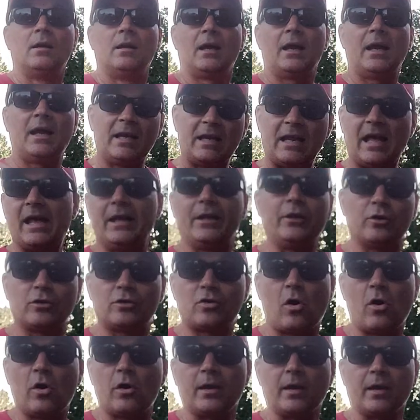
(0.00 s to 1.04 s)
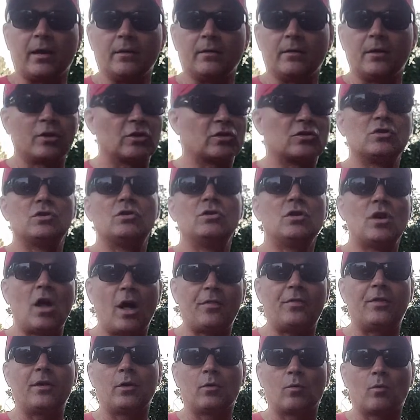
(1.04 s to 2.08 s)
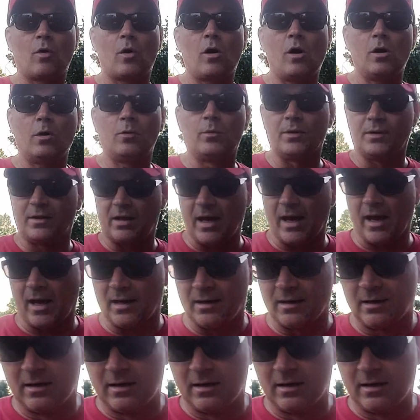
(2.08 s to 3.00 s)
and hit your target. There's nothing wrong with that.